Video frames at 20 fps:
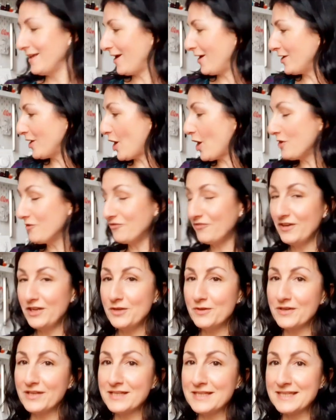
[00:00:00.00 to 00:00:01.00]
And hopefully
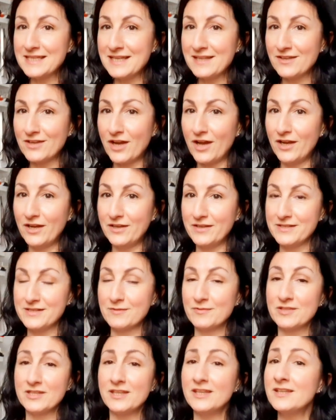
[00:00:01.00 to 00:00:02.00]
you can see the colours
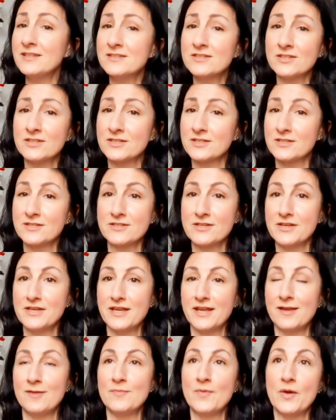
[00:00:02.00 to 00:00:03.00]
because it is just
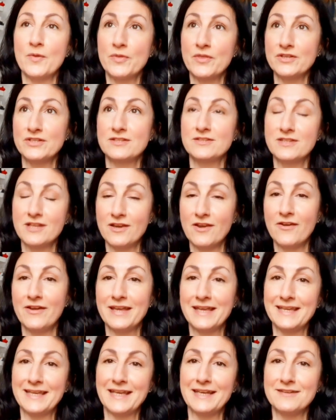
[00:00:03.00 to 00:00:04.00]
stunning. But the, the
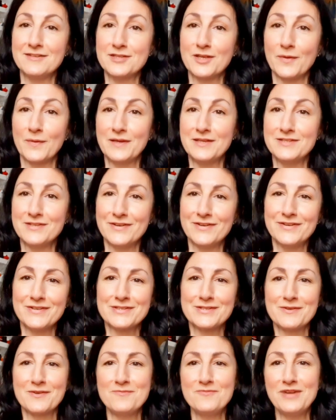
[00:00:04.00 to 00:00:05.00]
light again is going dark. So I'm